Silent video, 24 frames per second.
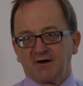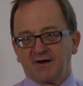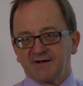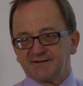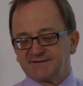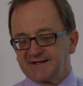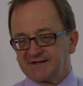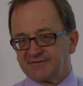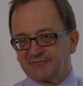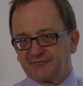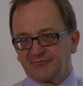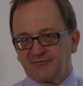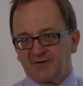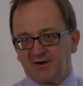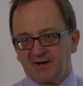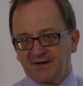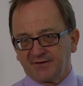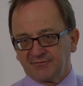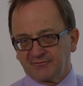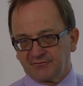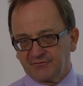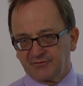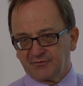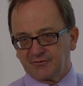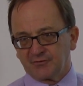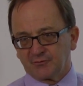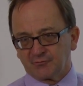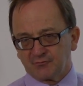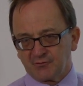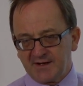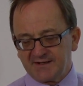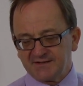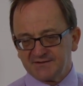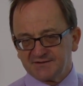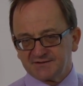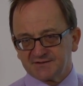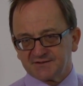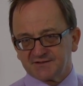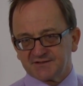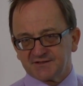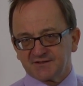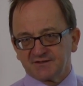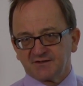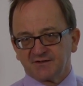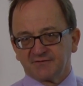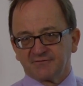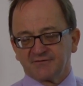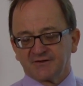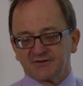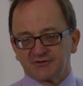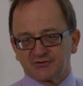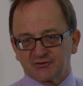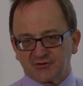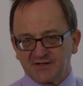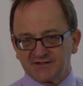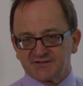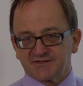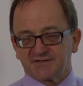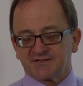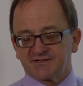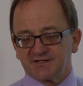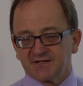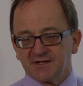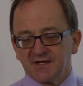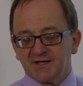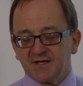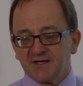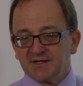identifying the rates of interest